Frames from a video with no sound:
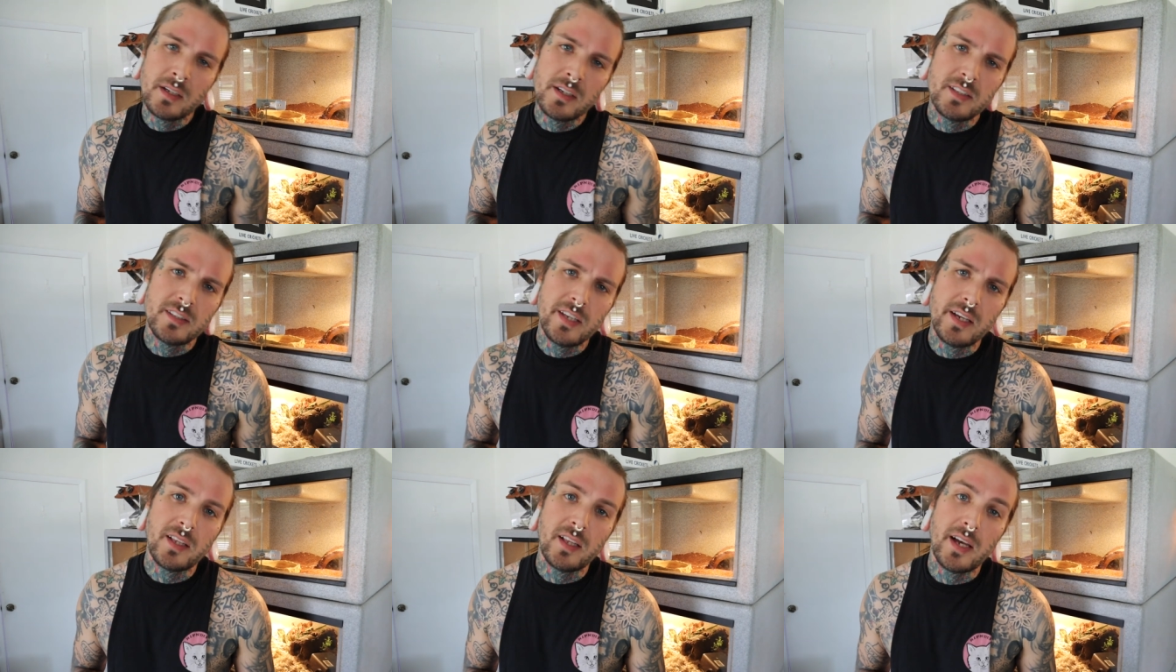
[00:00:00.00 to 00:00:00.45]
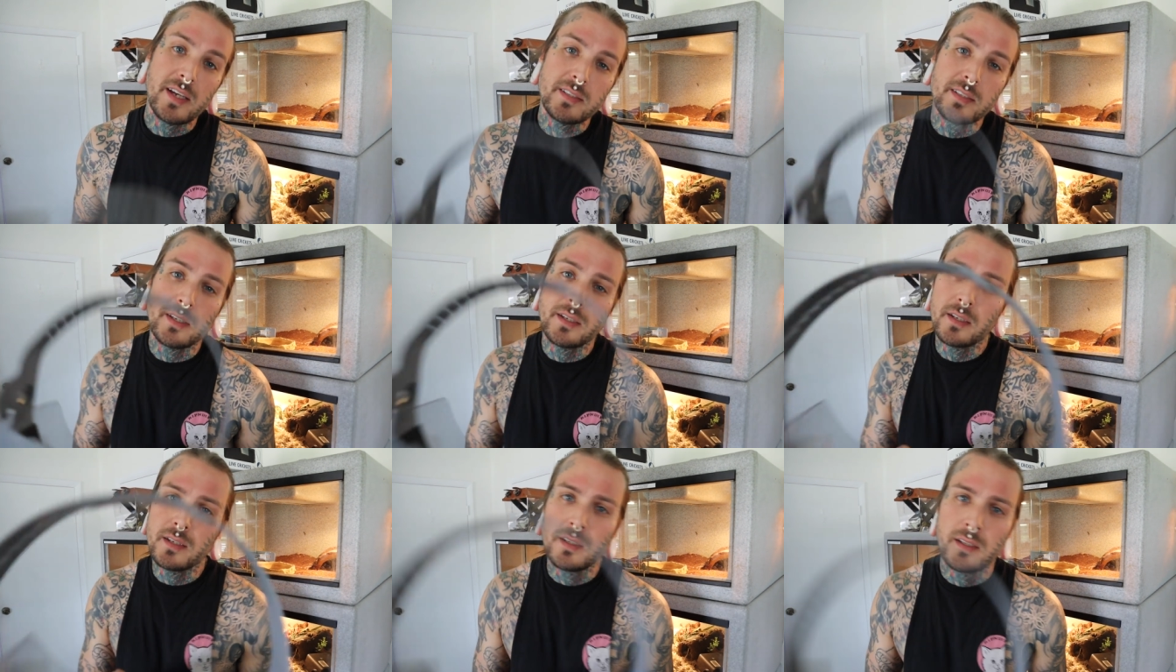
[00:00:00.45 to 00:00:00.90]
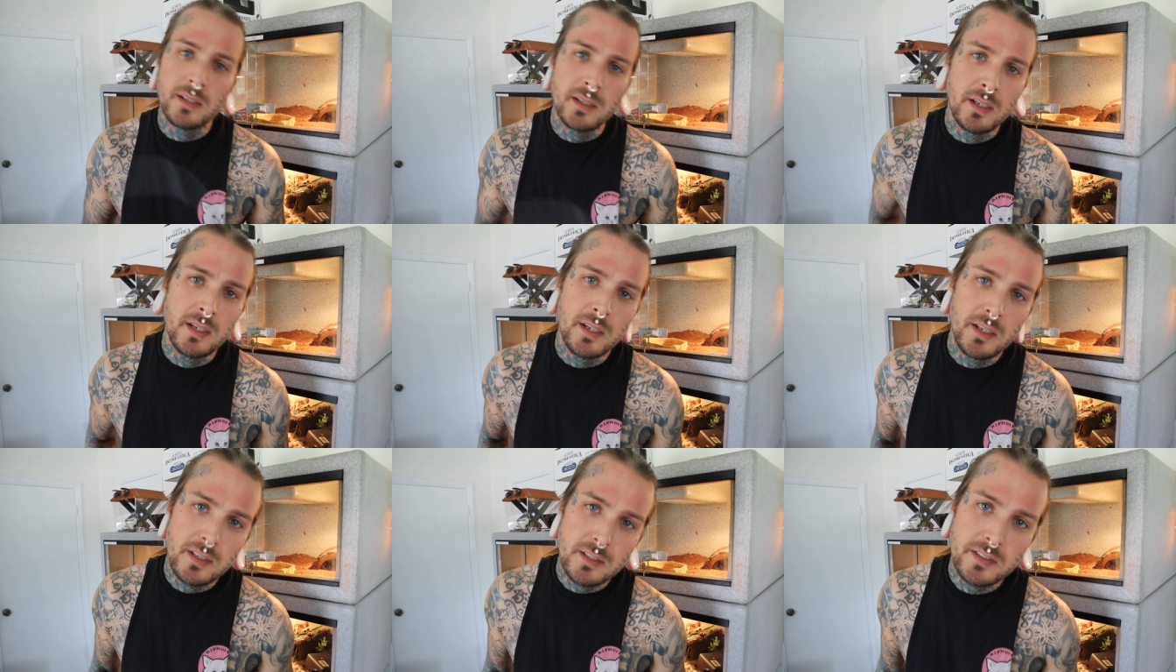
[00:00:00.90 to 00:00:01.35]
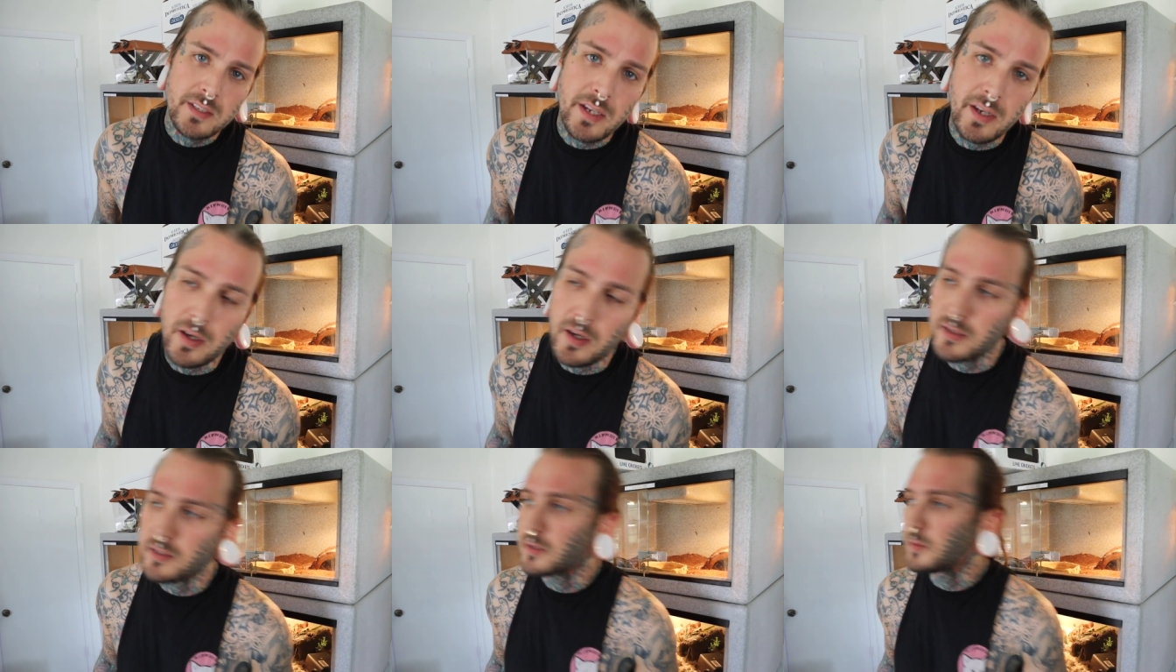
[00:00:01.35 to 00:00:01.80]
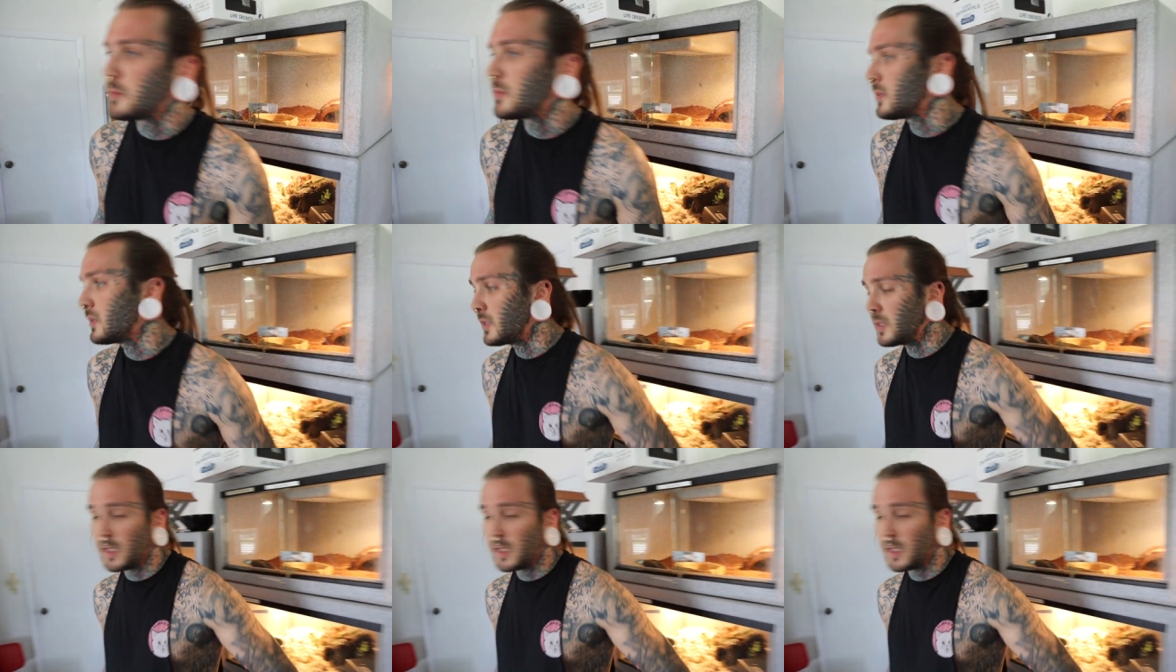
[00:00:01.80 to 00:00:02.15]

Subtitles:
Stay classy. Stay awesome.